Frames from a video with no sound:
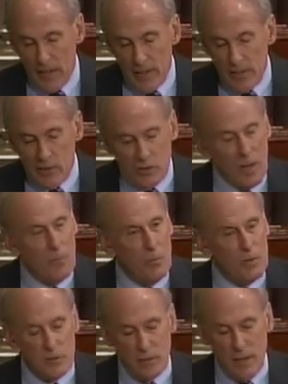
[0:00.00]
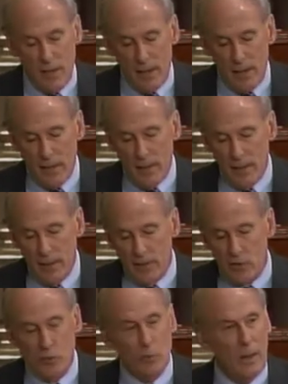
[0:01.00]
some would say
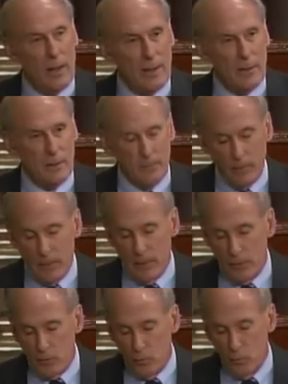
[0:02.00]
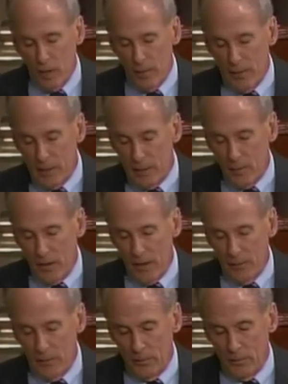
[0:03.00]
it's too late to remedy the
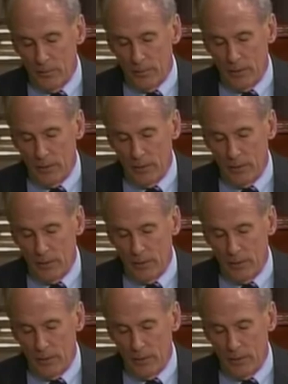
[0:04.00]
problem.